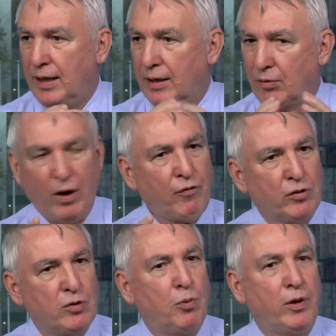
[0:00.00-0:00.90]
And the
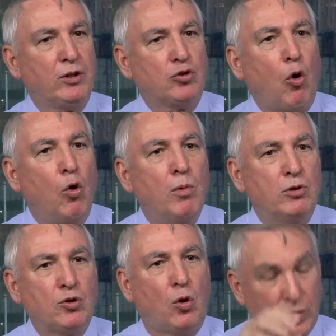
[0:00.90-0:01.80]
reference point is
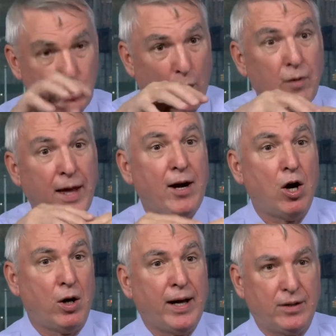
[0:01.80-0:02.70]
almost always where they
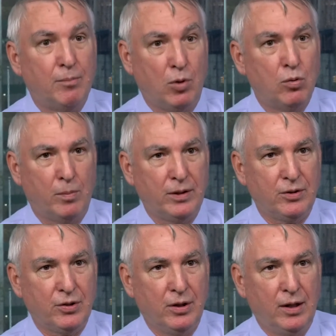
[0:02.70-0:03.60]
are at the
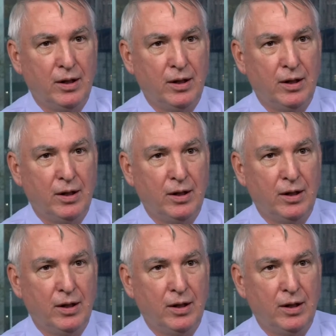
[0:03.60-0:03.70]
moment.